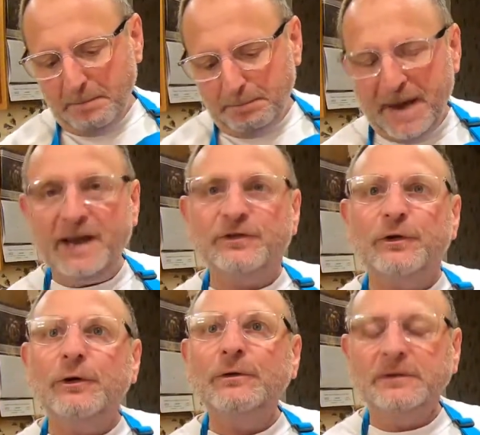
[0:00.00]

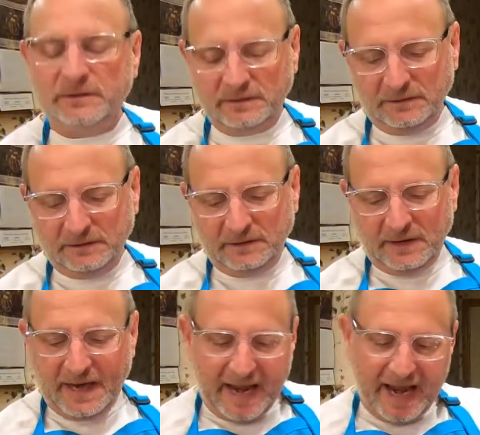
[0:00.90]
basil,
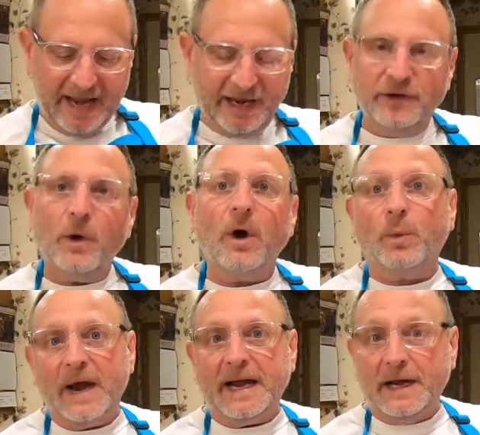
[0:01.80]
and
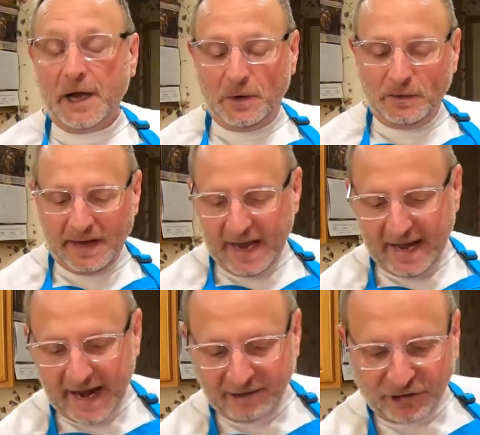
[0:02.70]
oregano.
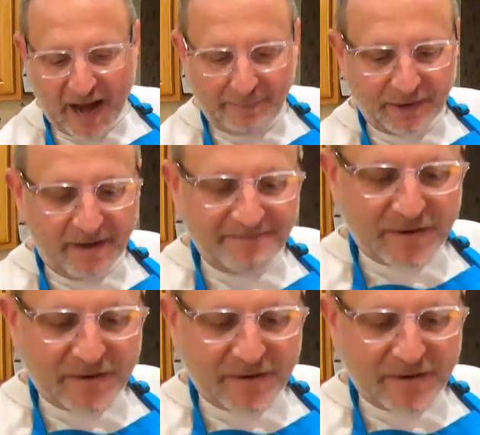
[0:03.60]
And I chopped it up